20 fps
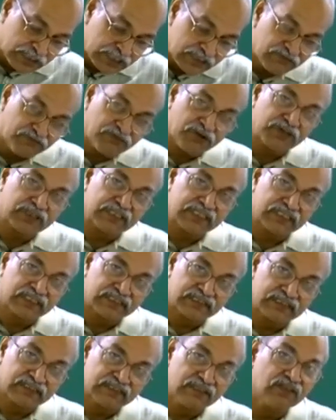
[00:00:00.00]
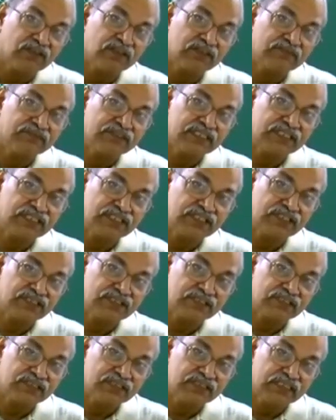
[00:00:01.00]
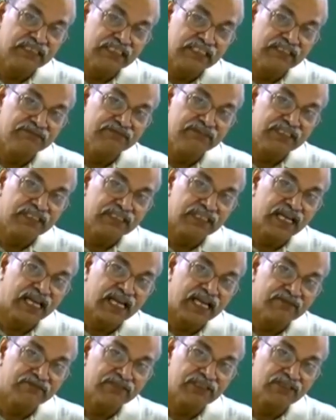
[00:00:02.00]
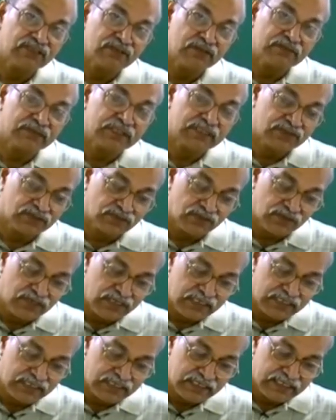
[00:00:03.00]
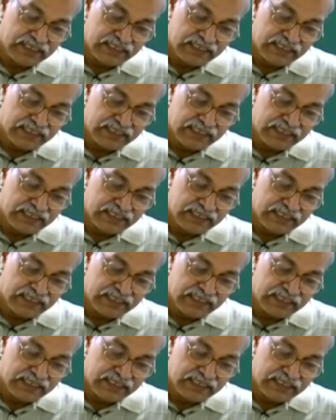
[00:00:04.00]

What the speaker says: this water on which in which I have dissolved the salt,